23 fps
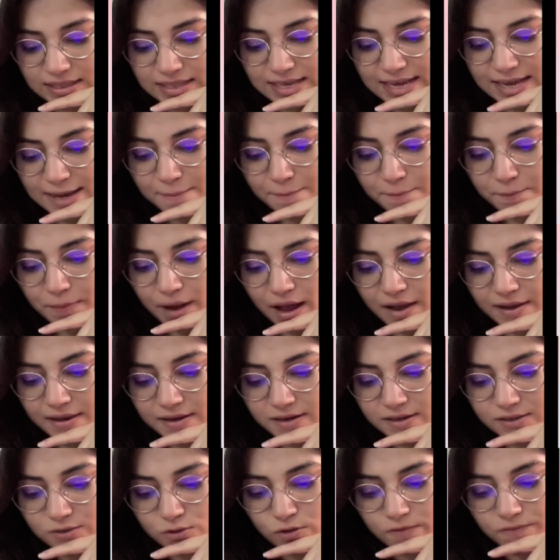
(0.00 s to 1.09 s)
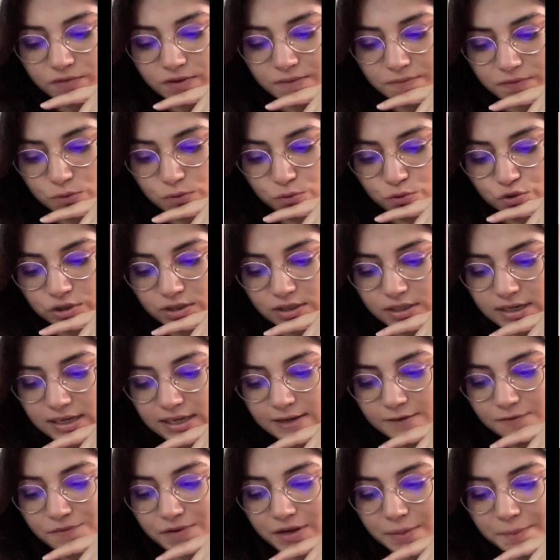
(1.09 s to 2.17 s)
the empires of the future
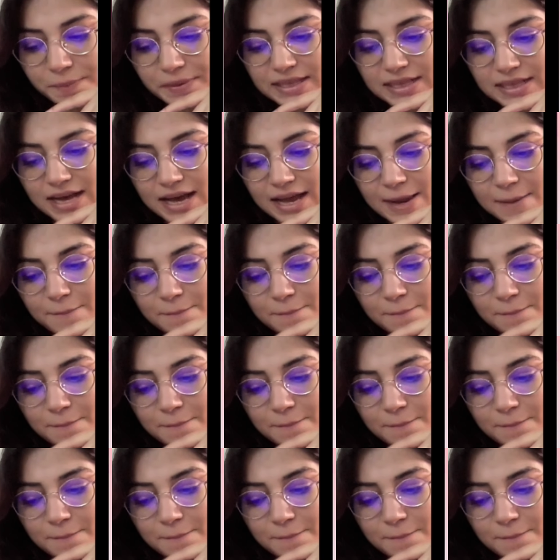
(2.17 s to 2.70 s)
will be the